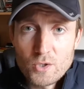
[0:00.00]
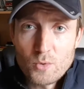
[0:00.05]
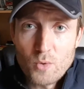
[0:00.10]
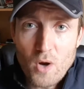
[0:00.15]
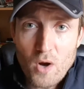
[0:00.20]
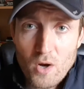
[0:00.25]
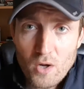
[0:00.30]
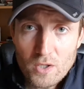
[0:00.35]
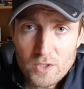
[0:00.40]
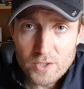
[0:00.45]

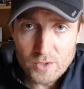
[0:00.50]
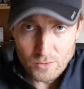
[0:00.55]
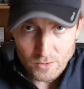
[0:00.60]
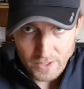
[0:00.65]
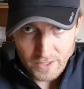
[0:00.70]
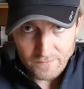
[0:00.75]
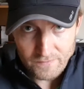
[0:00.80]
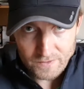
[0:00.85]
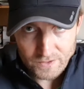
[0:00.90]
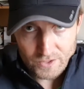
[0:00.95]
to all you
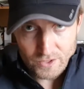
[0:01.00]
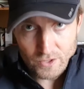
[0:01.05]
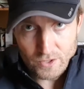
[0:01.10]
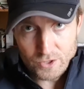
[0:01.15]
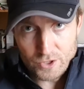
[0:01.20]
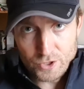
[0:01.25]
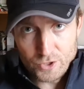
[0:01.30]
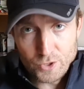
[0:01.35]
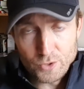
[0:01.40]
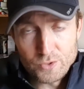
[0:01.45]
Leaving
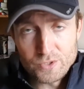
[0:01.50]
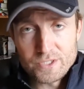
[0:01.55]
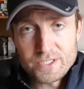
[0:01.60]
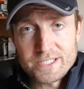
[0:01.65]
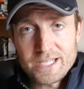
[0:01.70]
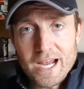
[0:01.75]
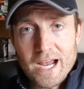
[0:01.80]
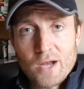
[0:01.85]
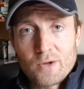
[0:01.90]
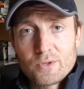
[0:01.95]
Cert
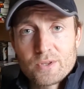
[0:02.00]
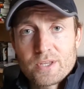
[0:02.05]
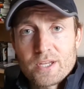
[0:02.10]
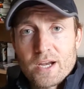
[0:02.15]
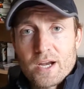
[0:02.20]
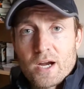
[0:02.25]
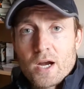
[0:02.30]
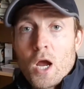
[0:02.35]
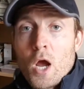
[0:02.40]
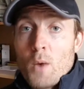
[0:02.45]
students out
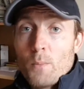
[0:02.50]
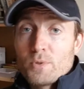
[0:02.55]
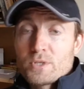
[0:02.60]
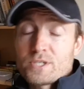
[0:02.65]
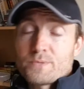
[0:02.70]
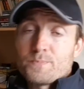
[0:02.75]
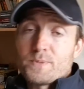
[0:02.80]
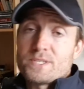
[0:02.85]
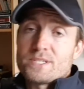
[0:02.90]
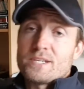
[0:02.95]
there.
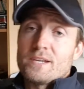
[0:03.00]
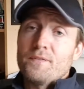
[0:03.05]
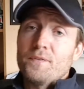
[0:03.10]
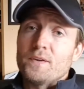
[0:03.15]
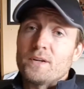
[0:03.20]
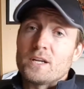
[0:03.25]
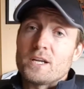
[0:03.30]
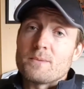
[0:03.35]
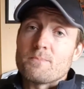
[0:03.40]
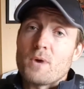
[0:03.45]
But
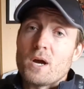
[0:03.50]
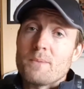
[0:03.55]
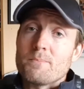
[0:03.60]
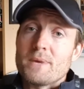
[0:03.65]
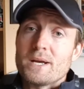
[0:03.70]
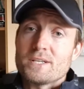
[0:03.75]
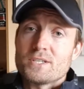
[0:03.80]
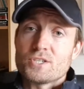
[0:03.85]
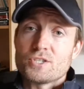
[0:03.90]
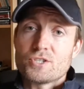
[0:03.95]
specifically, my
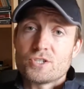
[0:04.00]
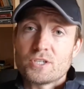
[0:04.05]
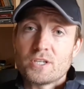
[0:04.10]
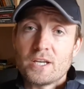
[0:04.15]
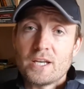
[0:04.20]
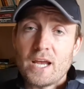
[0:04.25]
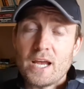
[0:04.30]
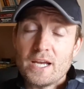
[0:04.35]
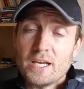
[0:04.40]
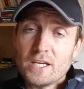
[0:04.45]
message
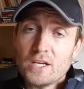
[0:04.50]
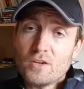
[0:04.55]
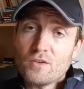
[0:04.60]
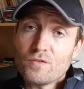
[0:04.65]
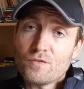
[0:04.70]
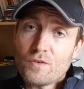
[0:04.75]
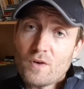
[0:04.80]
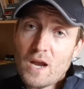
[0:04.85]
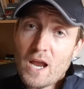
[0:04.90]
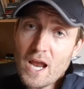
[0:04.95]
today
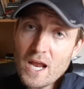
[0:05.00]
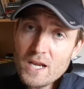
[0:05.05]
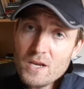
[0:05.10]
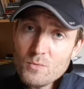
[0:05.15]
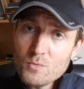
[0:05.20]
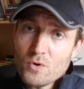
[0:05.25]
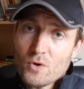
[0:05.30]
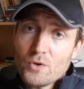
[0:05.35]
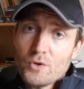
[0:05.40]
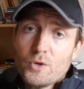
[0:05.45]
is for
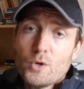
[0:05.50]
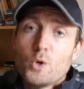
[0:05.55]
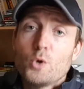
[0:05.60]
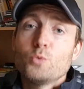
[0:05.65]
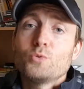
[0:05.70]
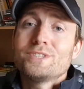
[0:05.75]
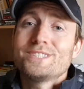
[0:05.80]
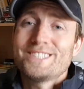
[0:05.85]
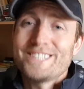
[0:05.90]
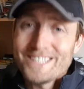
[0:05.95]
anyone
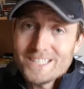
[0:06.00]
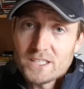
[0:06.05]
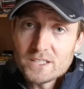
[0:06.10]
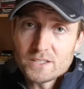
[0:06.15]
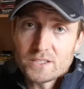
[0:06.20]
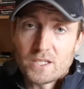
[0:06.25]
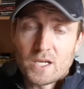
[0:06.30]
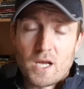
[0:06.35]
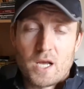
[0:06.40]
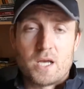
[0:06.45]
who
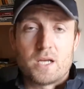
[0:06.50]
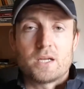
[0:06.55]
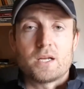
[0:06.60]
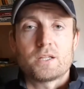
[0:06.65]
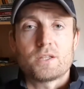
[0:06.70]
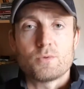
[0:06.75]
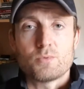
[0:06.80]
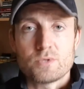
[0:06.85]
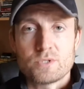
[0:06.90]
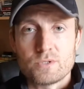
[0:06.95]
didn't
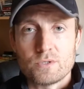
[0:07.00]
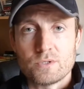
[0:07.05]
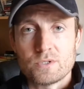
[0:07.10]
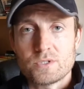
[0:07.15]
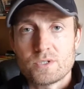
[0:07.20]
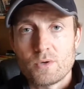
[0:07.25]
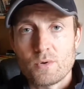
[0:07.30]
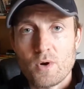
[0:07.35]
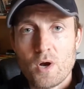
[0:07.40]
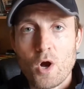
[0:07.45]
get the
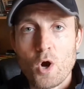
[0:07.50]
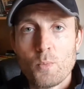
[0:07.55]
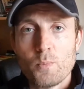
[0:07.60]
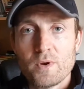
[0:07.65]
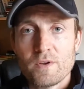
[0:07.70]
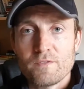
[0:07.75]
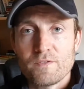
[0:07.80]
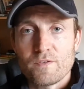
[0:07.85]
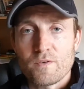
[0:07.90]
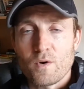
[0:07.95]
results they were
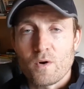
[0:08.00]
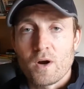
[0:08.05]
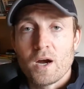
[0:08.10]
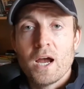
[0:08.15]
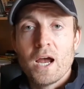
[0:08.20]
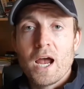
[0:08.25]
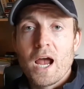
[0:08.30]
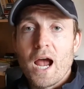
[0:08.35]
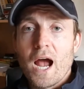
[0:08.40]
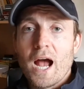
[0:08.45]
hoping
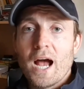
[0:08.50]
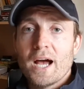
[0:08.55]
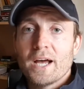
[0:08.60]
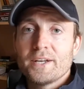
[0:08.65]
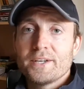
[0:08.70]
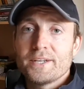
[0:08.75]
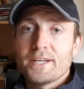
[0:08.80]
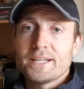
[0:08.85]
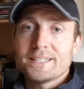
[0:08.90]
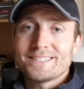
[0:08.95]
for.
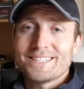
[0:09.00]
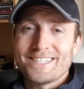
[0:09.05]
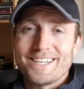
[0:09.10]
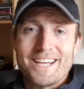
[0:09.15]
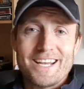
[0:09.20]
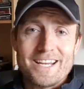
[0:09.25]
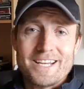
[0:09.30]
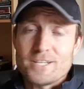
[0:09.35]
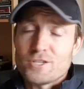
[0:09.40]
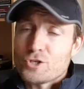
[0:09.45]
And
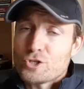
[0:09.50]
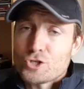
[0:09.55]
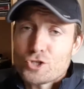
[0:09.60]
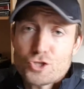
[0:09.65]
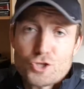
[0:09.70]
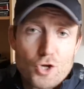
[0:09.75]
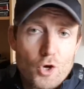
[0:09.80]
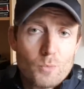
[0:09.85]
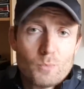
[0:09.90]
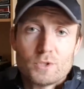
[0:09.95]
today,
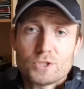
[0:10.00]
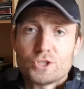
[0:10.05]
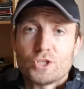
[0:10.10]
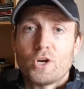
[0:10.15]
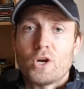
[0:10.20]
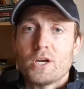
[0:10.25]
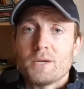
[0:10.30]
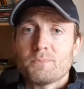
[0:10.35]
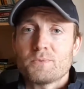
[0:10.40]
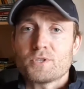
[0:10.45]
there's so much
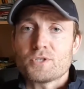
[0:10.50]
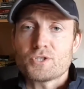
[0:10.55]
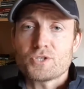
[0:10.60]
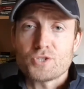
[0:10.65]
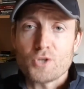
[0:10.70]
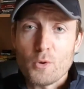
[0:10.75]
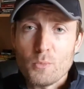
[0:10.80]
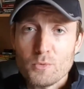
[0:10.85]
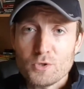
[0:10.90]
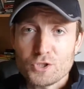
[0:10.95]
hype, there's
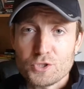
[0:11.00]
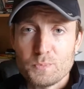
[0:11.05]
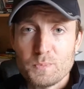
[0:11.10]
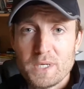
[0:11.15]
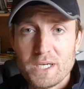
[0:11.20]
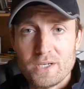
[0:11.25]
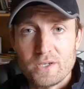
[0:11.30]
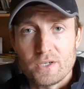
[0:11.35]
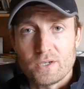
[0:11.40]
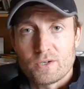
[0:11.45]
so much
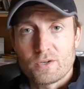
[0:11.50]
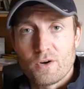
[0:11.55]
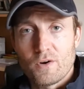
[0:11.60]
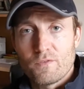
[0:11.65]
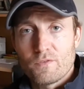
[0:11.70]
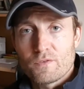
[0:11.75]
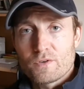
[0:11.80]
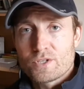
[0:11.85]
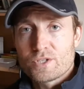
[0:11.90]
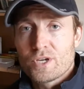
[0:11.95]
media
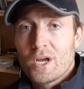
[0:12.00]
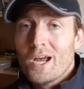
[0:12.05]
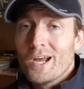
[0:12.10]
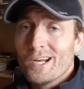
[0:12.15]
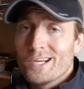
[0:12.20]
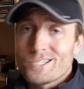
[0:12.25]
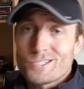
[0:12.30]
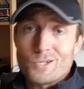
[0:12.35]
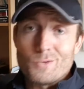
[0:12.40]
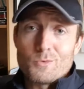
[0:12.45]
coverage,
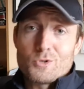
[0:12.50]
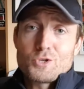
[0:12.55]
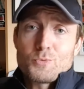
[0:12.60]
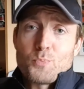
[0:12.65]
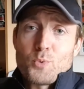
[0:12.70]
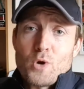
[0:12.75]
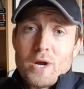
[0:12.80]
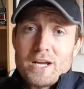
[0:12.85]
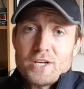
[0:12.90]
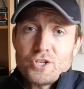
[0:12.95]
there's so
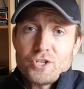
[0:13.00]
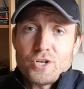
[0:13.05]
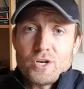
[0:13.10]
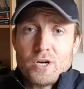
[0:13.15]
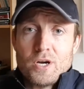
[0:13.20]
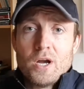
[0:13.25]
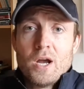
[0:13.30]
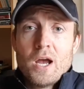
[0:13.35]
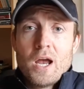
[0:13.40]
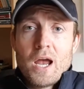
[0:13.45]
much
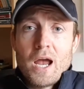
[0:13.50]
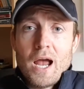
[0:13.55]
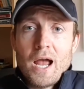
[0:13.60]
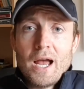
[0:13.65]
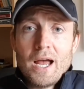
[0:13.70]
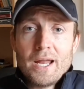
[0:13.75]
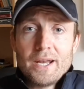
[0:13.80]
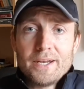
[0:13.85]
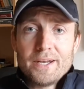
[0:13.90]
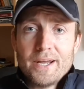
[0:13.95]
pressure.
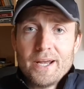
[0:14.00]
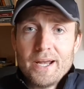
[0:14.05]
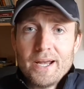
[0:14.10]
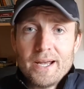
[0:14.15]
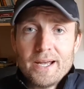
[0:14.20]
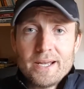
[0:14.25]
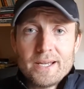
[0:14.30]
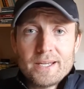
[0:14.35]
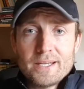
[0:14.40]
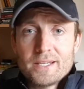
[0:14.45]
And
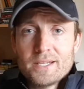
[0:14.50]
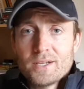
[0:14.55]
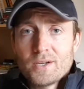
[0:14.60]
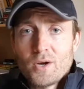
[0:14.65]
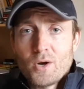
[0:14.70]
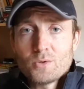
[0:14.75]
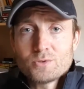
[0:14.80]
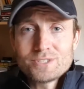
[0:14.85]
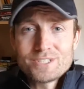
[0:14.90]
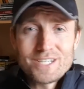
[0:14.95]

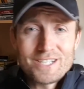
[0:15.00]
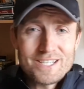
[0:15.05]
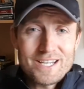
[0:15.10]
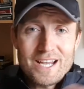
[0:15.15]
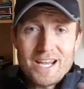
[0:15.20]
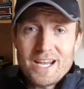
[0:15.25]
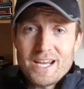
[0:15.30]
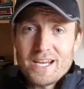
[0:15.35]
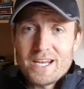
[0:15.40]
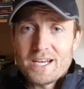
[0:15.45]

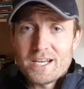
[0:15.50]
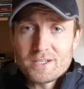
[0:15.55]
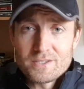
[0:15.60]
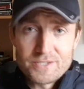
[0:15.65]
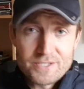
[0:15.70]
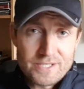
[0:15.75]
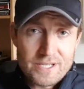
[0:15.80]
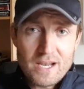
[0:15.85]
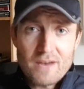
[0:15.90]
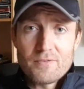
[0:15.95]
today,
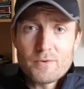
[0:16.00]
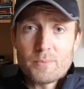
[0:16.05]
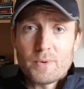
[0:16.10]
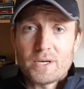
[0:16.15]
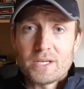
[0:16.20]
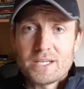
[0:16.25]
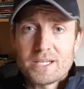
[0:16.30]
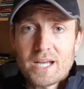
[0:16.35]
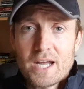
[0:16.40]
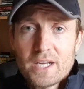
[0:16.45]
you'll see
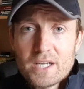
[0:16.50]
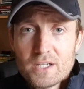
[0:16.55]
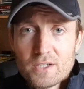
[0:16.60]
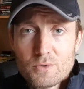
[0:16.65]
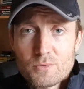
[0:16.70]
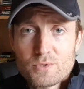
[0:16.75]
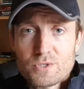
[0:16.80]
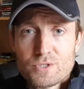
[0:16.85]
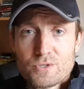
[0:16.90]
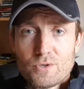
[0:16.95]
everybody getting
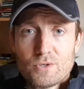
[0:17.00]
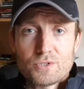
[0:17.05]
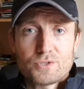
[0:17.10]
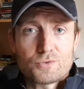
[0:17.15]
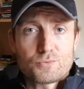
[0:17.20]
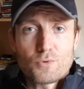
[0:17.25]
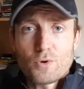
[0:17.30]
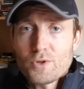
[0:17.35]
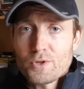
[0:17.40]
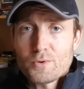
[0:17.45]
their
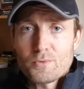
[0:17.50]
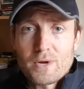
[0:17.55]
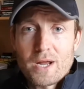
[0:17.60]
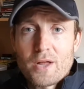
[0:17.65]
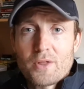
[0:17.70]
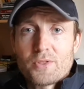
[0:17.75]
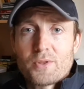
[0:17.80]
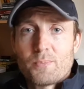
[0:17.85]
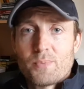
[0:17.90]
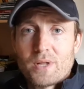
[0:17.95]
results, running
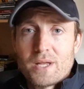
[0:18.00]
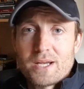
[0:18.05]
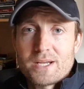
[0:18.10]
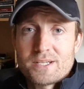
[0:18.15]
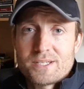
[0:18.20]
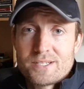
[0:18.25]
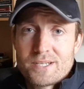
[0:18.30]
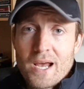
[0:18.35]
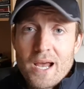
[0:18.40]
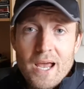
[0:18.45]
around the
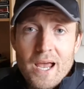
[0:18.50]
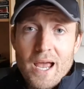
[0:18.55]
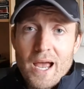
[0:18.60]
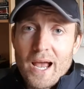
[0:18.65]
place.